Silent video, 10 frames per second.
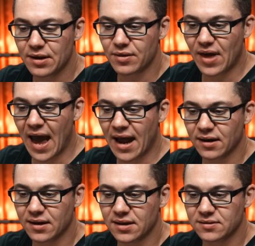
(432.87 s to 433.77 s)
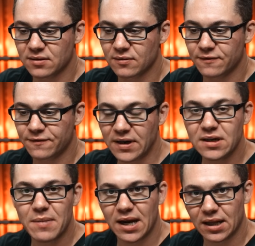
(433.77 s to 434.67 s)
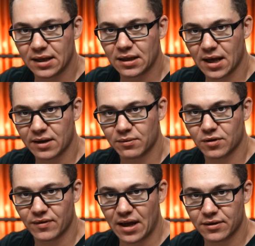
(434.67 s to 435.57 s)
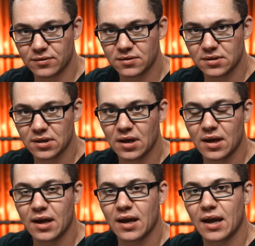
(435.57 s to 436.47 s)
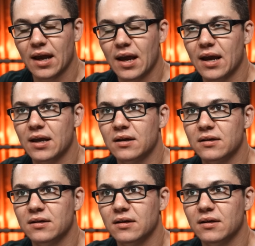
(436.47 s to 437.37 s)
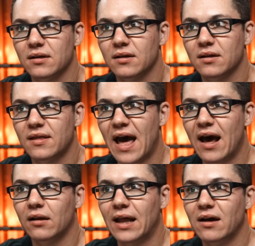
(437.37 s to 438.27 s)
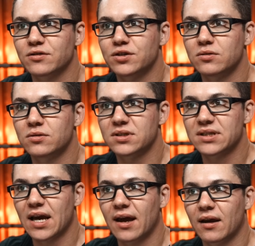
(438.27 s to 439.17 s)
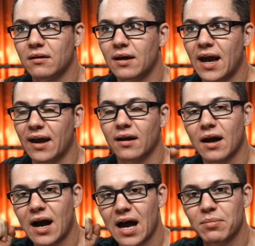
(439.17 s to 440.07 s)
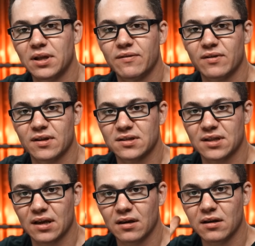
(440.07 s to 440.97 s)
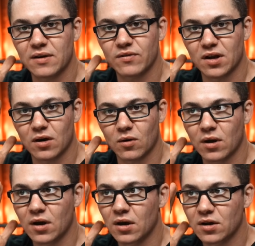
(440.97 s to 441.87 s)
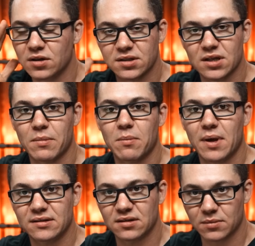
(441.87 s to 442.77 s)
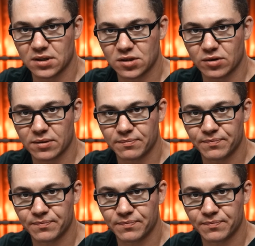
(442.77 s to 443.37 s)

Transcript: that is fundamentally in line with your values. And that allows you to say, hey, I believe in this thing, even though to some it may seem extreme.